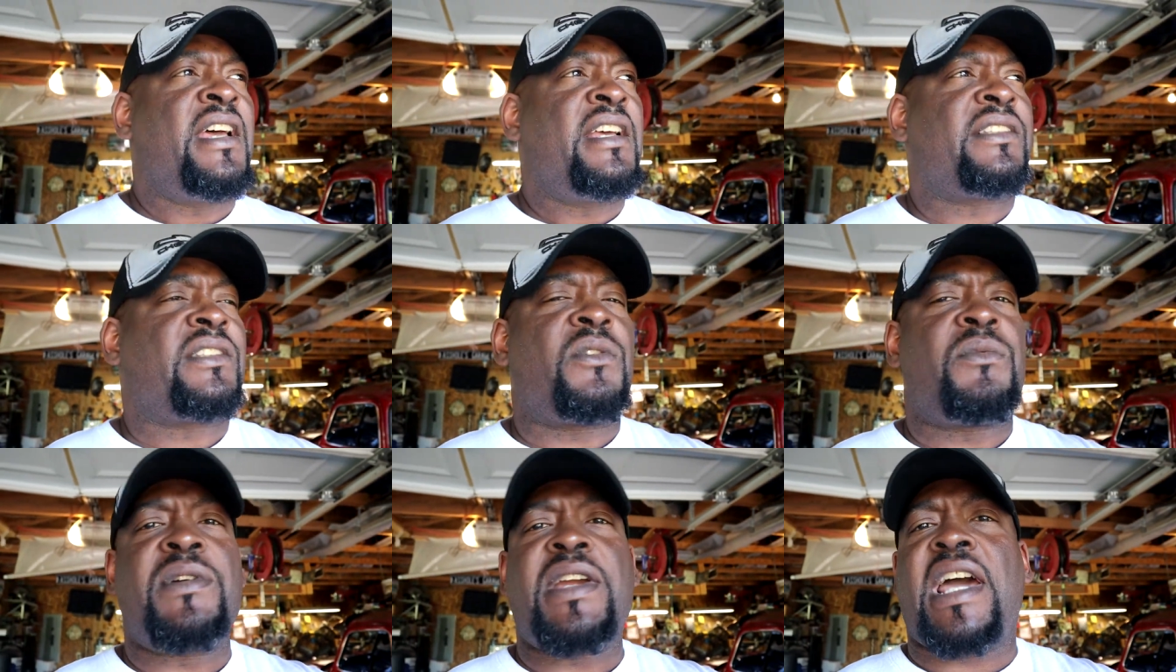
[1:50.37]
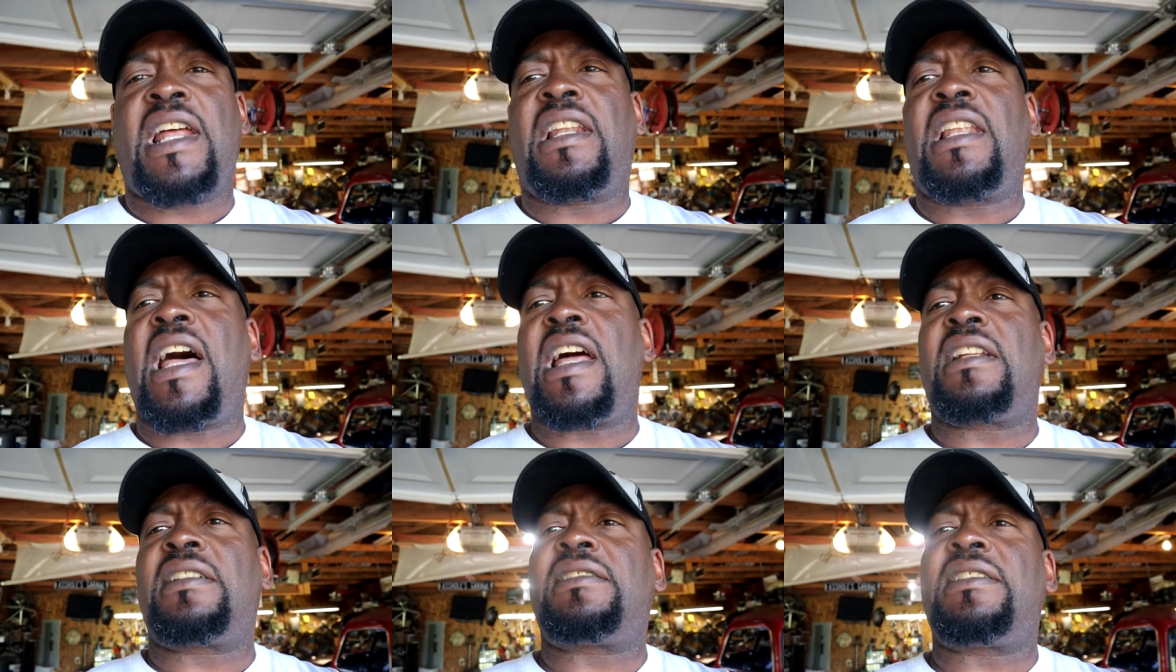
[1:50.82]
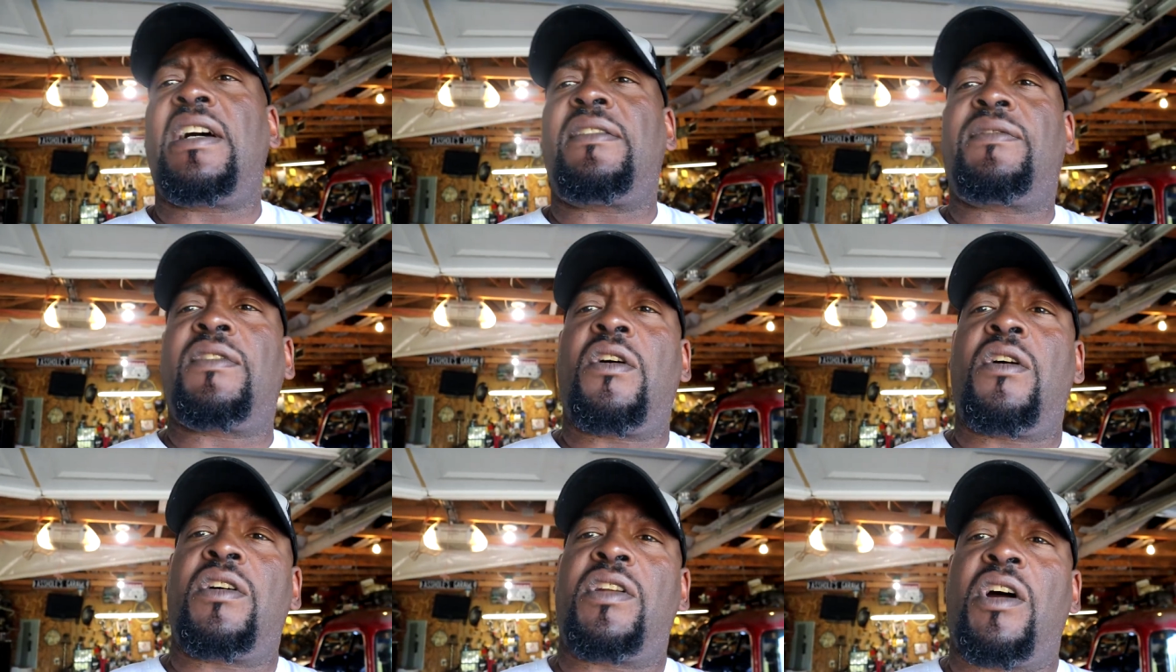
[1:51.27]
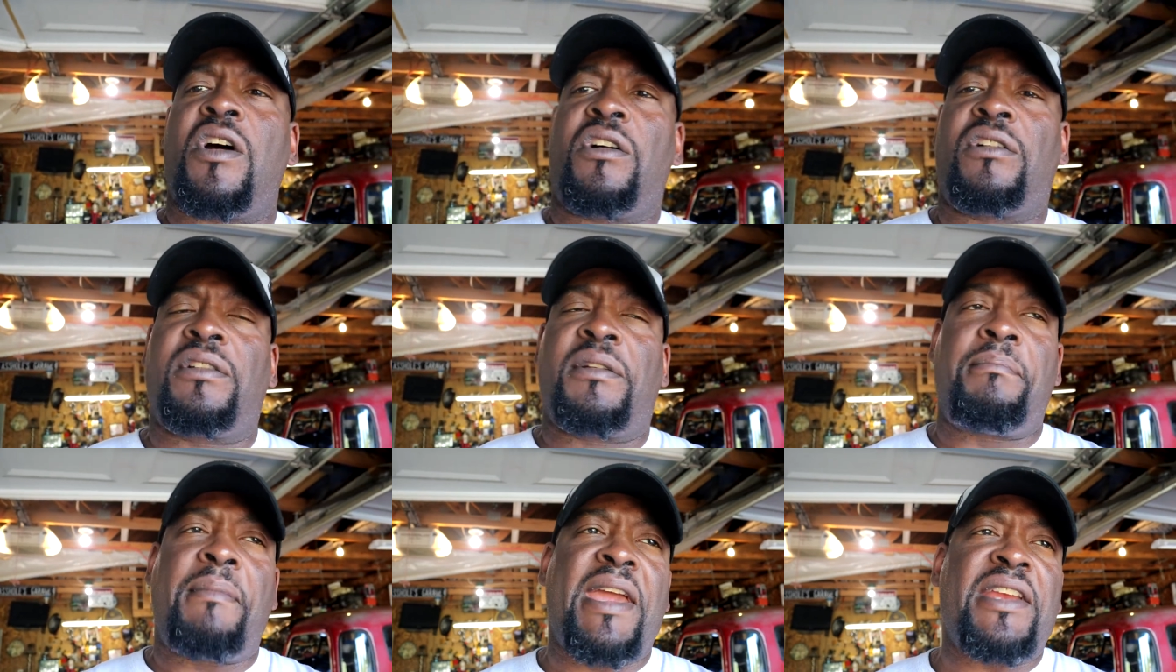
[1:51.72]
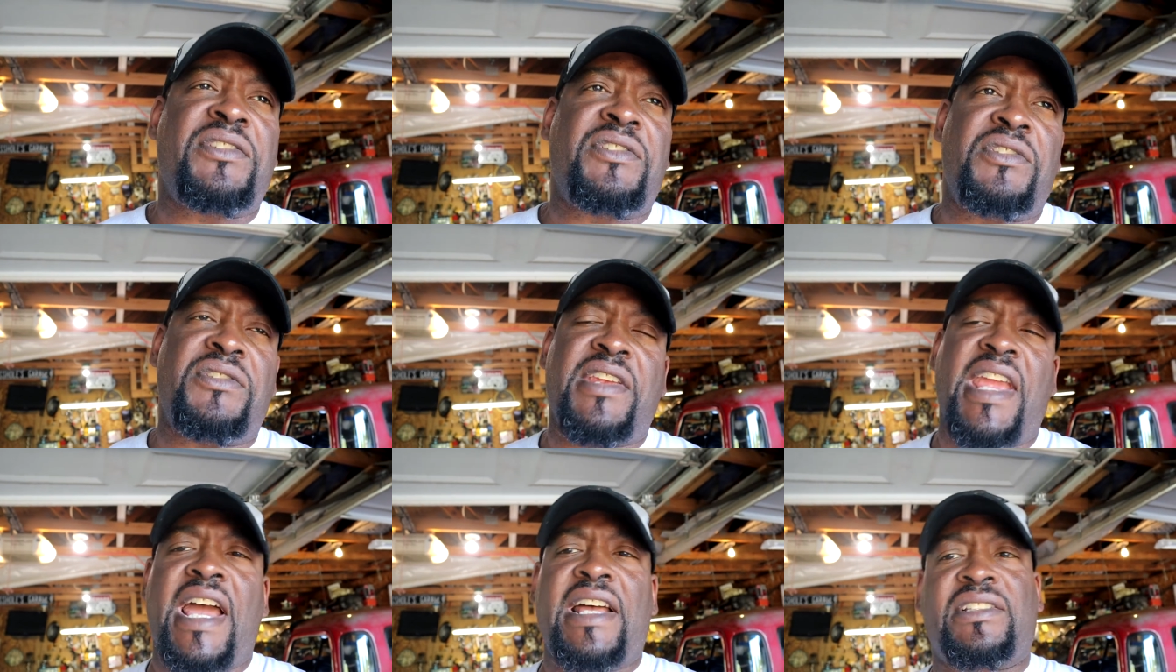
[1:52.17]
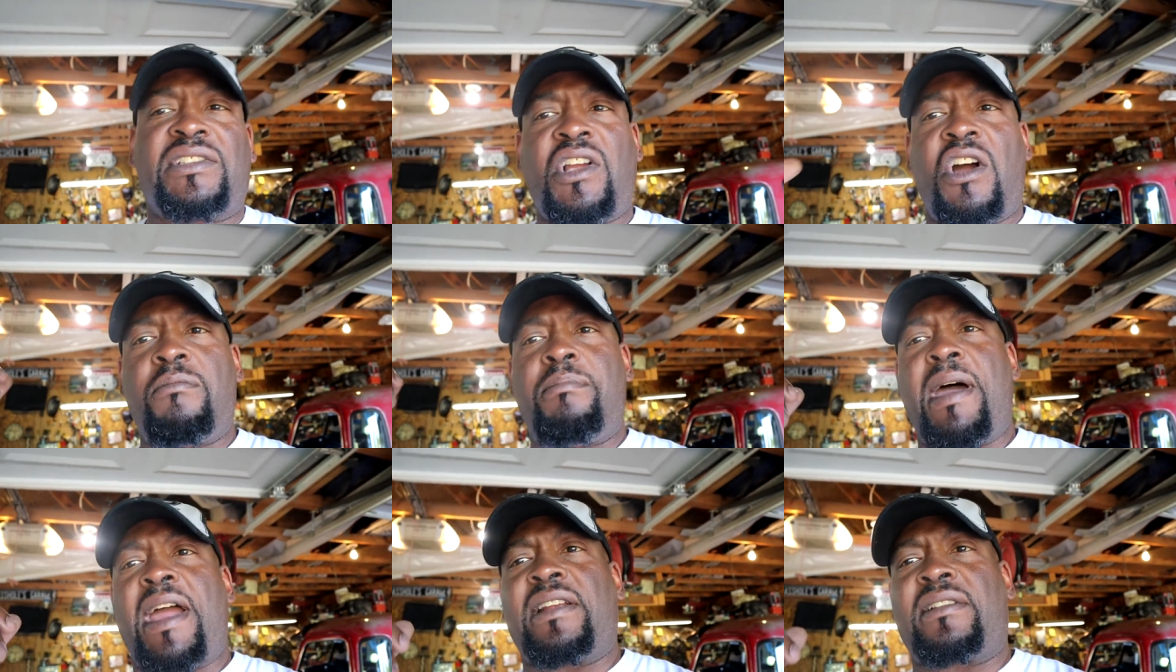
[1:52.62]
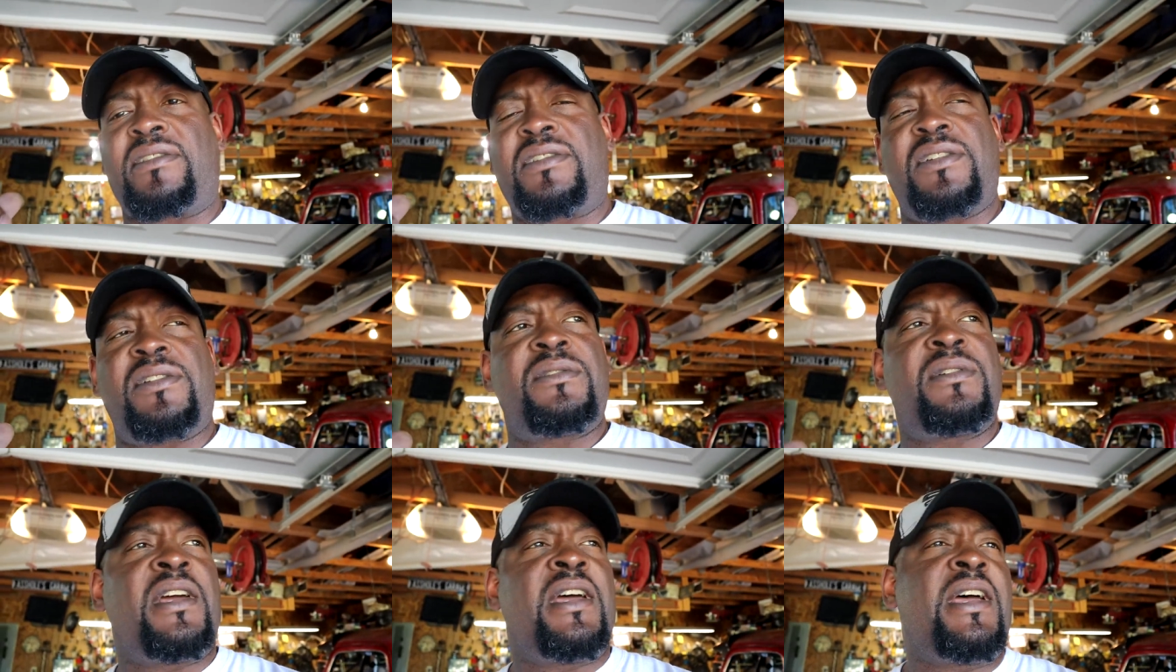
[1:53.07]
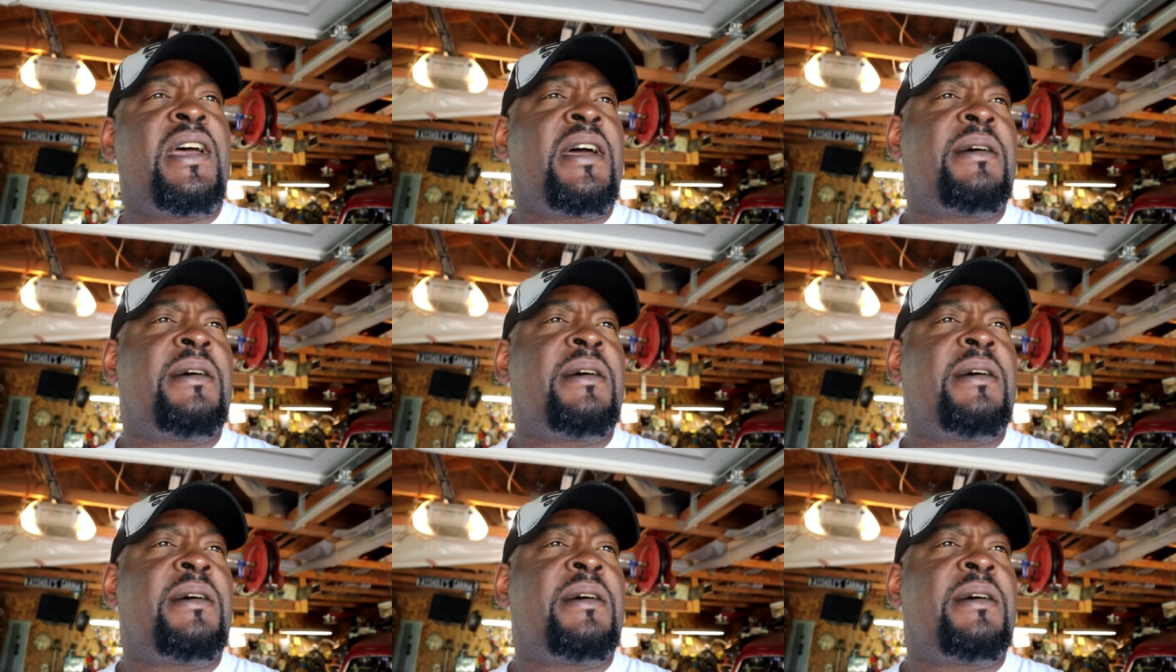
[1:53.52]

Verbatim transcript: So we got a lot of stuff going on. Make sure you guys go back to